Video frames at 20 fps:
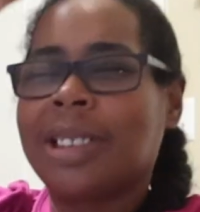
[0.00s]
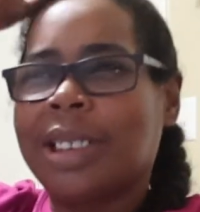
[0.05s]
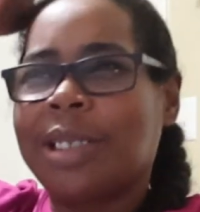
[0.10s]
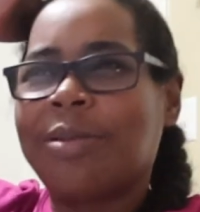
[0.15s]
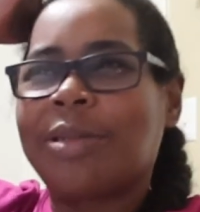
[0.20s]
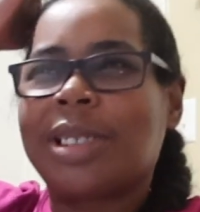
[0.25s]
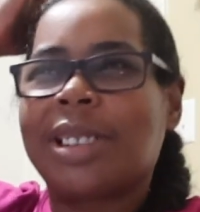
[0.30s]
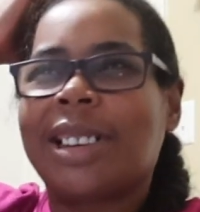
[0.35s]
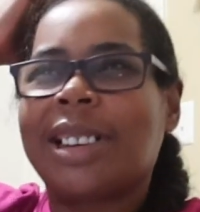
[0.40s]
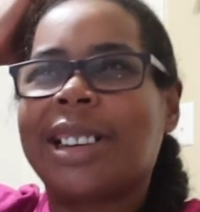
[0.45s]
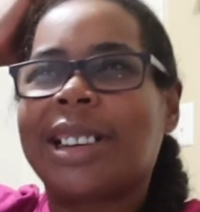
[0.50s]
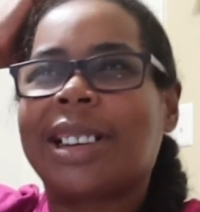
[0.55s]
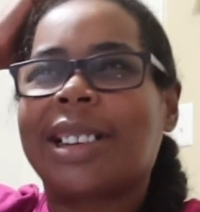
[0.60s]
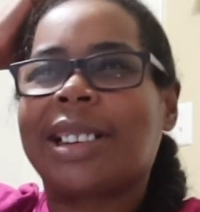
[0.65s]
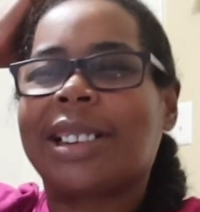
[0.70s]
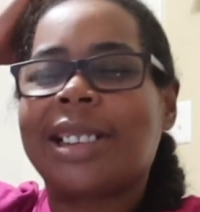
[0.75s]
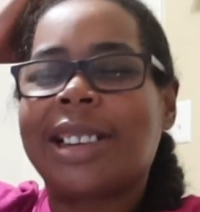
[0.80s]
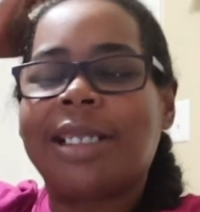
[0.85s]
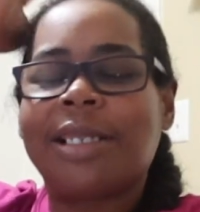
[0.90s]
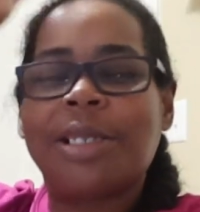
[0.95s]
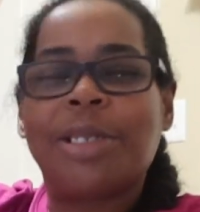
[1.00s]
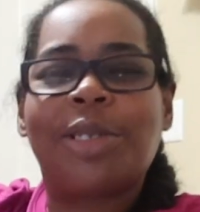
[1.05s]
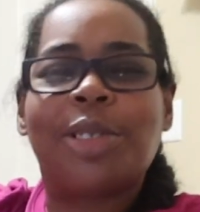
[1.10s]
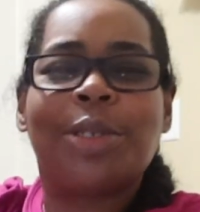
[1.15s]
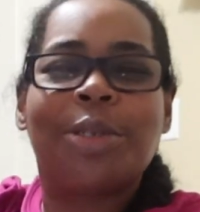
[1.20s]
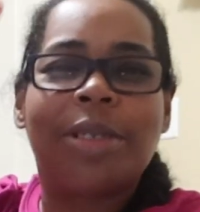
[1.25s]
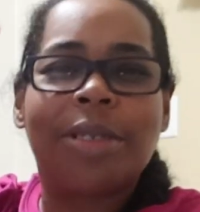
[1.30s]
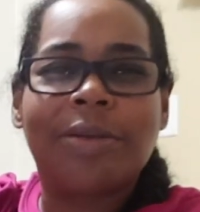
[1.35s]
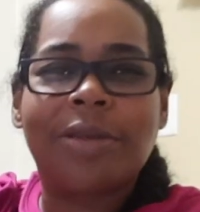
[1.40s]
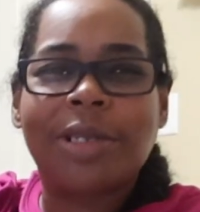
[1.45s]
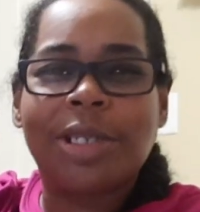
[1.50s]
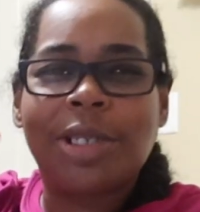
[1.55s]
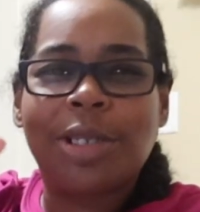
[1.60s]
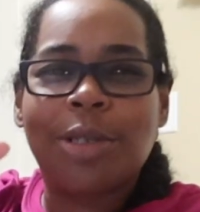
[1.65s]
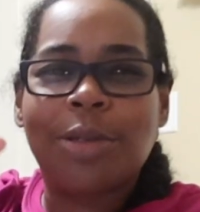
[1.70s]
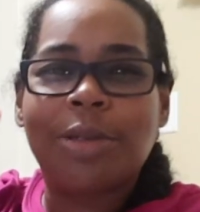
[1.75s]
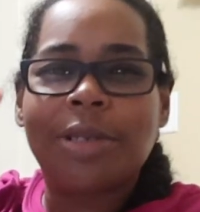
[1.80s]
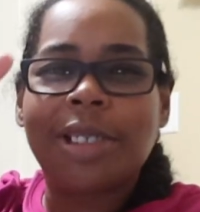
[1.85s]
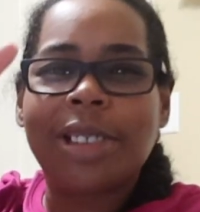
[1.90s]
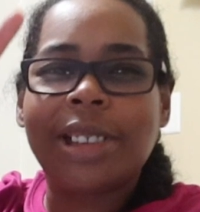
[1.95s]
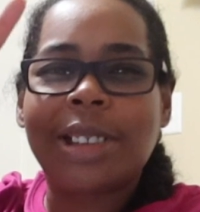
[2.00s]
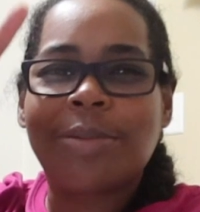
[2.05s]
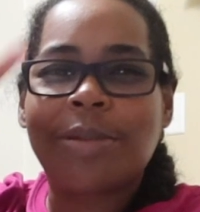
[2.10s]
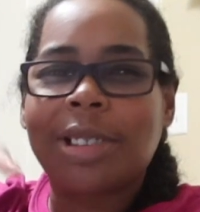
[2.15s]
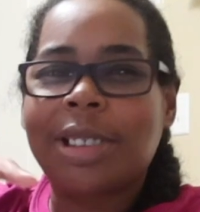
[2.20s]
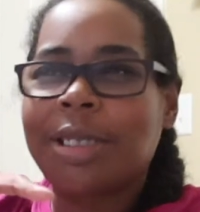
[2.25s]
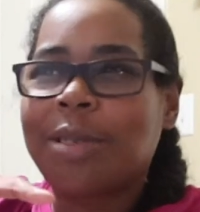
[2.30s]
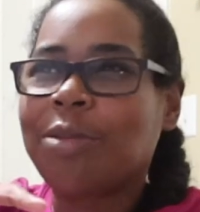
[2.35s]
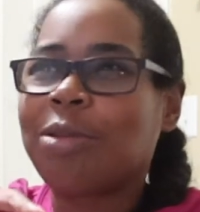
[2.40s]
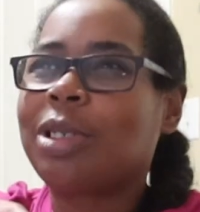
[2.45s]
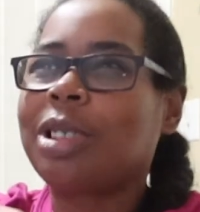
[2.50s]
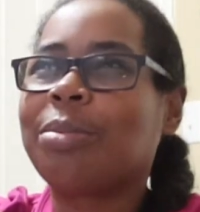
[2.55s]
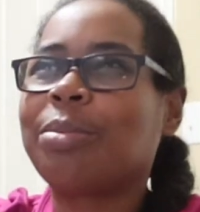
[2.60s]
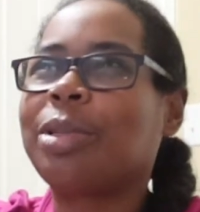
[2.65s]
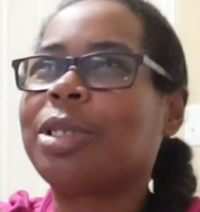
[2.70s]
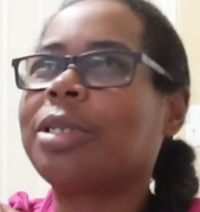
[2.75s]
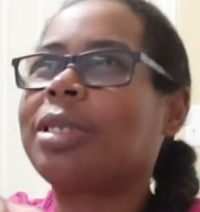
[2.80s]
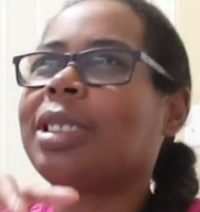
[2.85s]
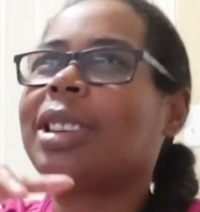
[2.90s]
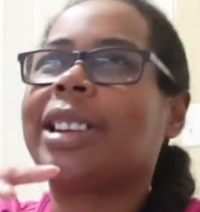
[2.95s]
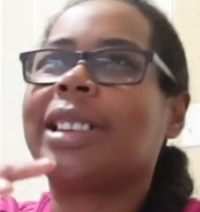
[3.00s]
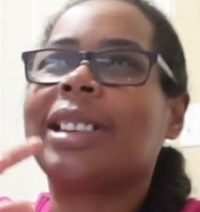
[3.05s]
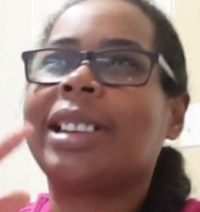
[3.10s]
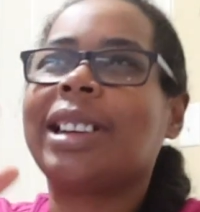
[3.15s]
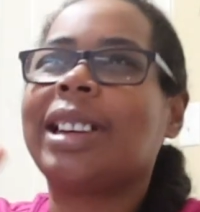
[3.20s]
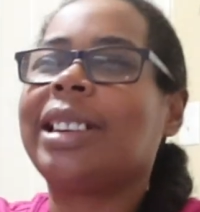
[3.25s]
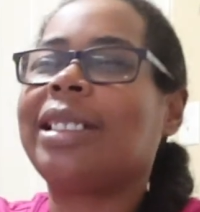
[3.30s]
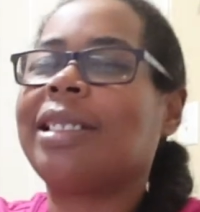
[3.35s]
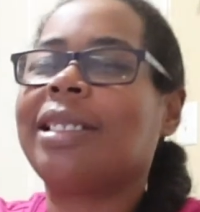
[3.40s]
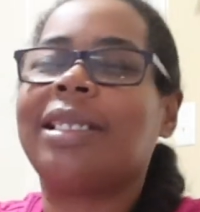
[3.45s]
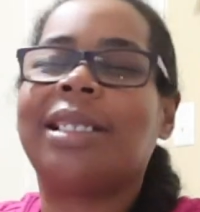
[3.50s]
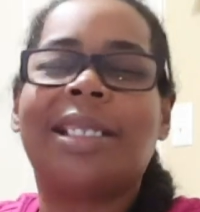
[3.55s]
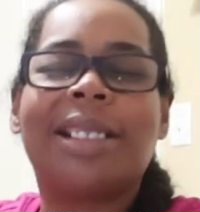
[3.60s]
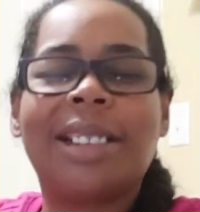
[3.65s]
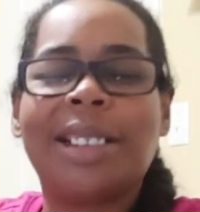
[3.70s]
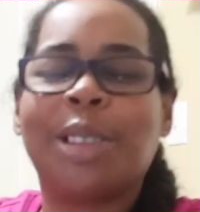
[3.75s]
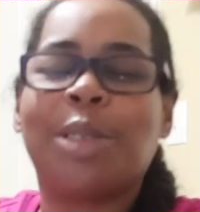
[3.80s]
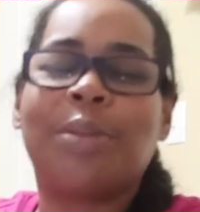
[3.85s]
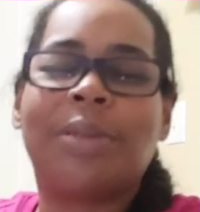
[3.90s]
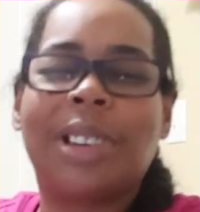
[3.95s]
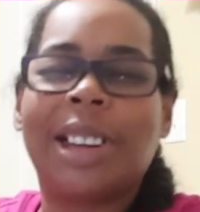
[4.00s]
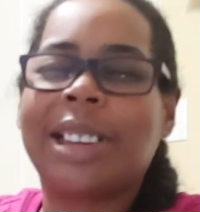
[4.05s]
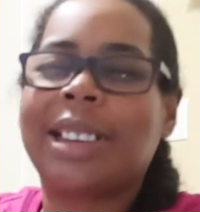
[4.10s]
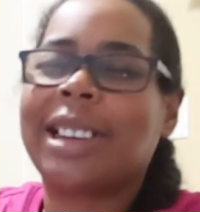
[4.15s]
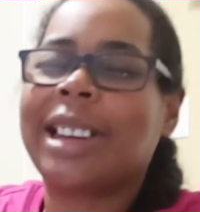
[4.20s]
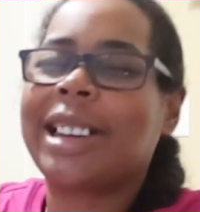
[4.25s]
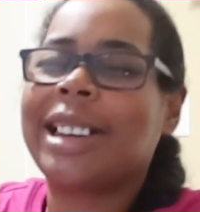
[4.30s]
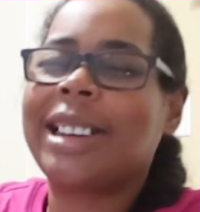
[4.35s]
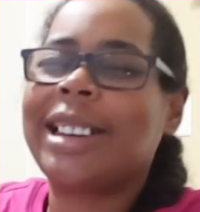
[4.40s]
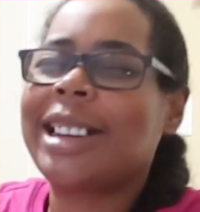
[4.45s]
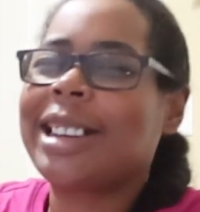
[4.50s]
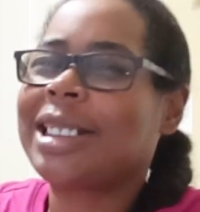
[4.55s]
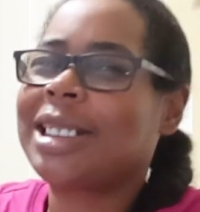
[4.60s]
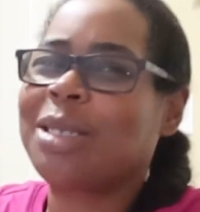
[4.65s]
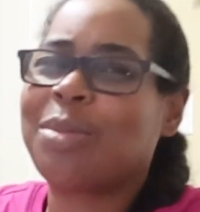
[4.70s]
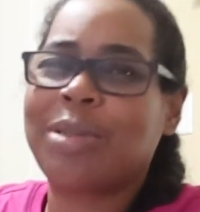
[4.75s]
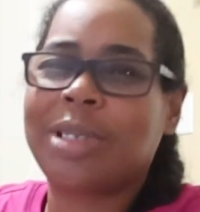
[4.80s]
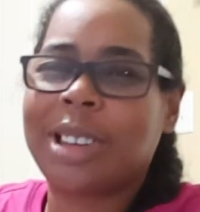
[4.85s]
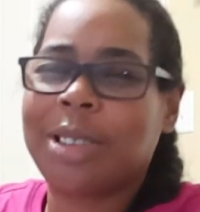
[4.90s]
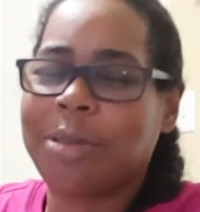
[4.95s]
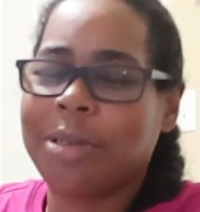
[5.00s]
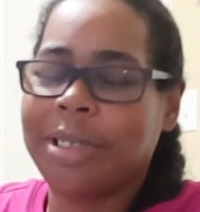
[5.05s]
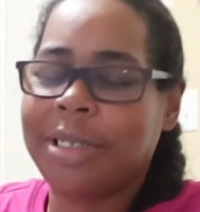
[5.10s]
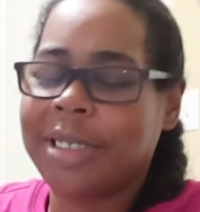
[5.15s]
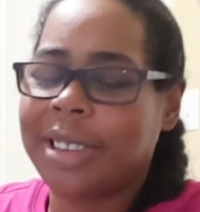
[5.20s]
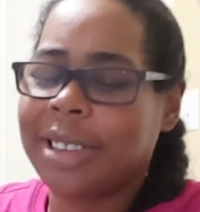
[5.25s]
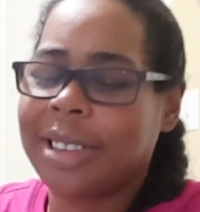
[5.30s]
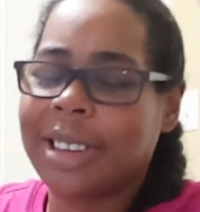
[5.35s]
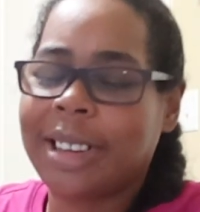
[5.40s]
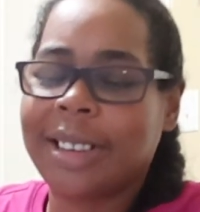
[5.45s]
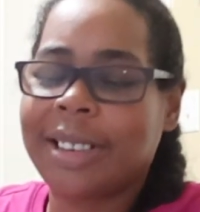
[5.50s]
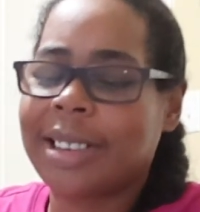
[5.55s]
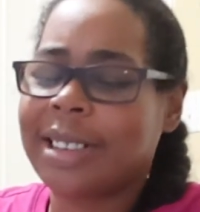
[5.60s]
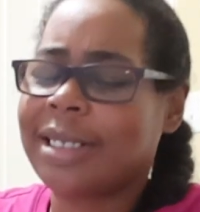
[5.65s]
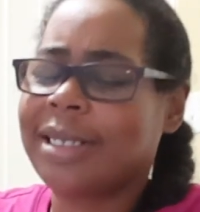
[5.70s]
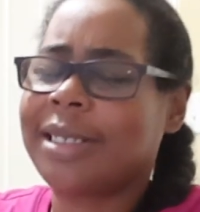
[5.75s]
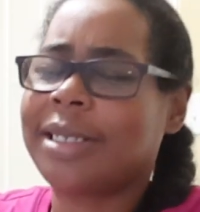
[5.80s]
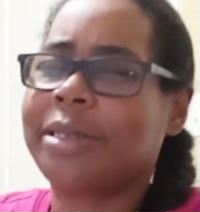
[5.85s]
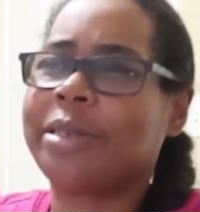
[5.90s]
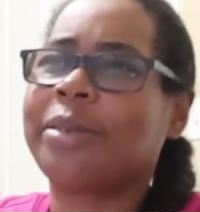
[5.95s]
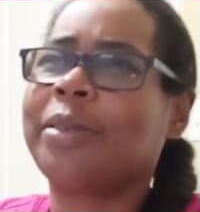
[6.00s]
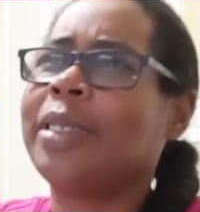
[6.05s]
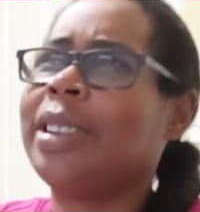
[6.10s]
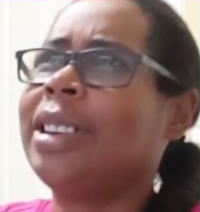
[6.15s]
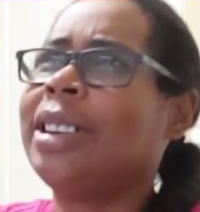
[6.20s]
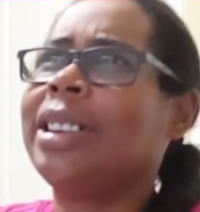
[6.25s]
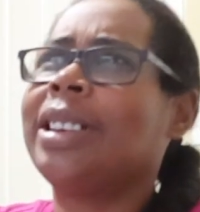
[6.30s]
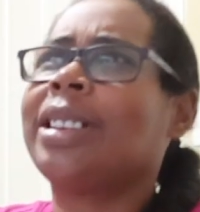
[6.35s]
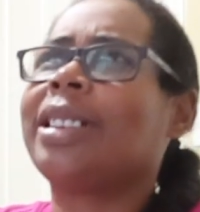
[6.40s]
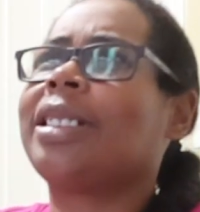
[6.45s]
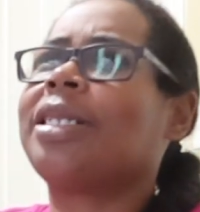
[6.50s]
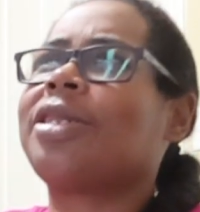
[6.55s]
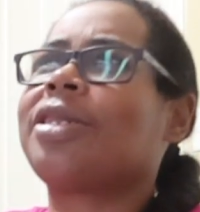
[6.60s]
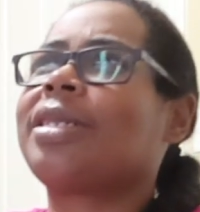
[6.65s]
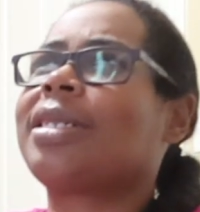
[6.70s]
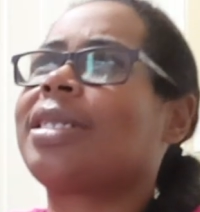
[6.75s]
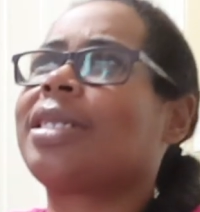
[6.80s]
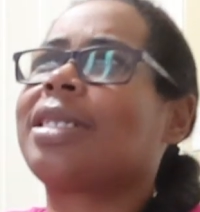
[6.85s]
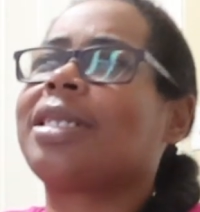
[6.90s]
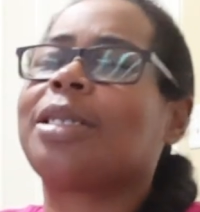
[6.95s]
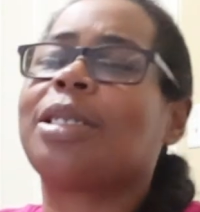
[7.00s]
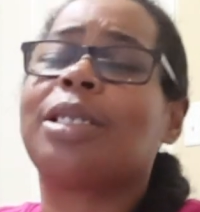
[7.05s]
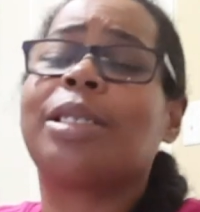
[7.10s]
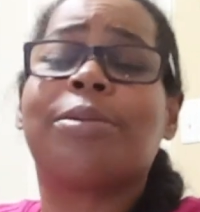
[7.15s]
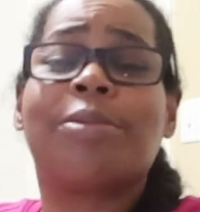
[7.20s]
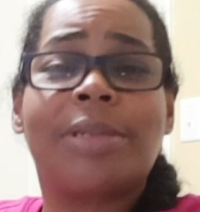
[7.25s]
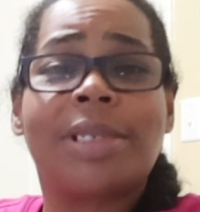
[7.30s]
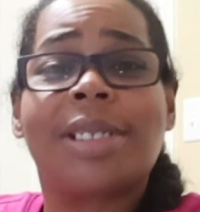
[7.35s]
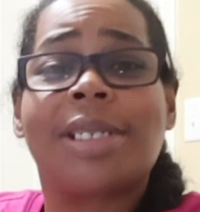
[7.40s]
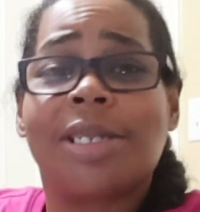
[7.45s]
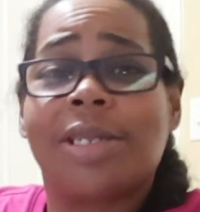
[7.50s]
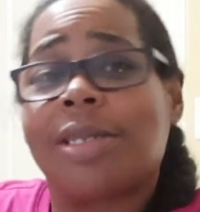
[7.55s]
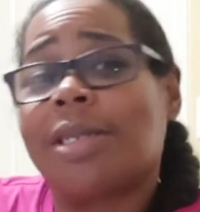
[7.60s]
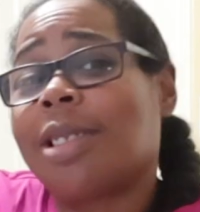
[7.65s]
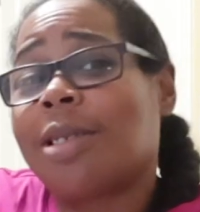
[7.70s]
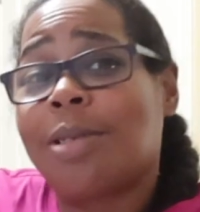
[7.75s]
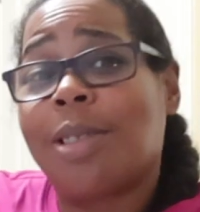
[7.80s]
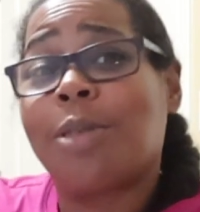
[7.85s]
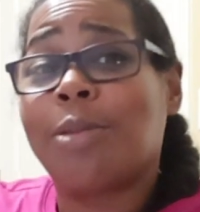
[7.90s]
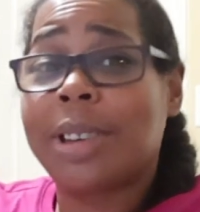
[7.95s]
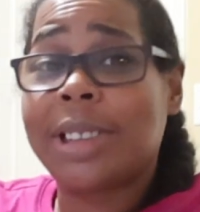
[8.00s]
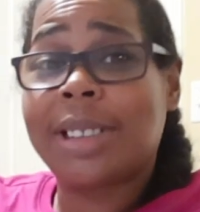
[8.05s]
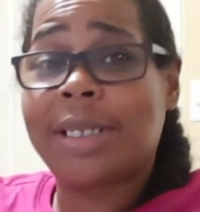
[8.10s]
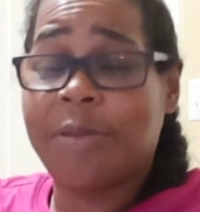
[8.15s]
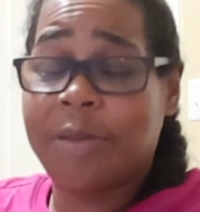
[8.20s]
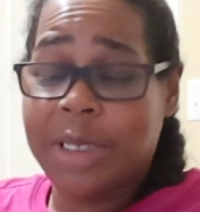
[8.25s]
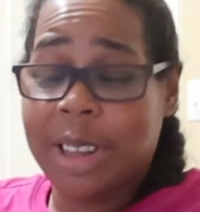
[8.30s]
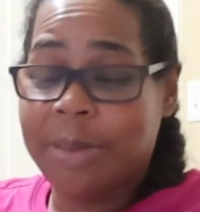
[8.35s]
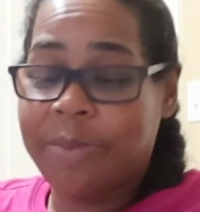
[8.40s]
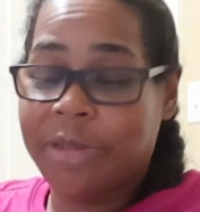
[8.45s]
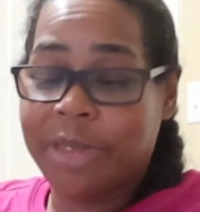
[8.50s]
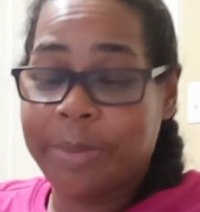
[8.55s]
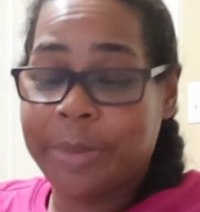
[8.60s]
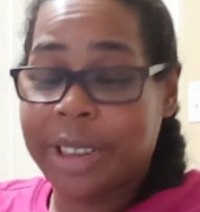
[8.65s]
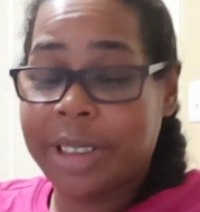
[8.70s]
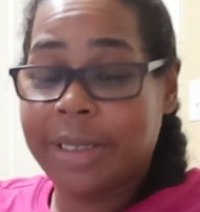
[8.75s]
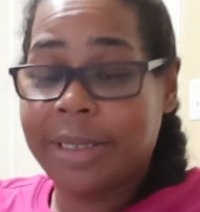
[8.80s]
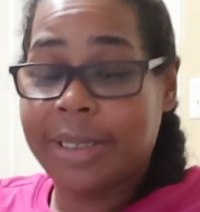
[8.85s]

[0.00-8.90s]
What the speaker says: It was like telling two different stories within one book that, and like they connected, but they really didn't connect. So it was a waste of time for me.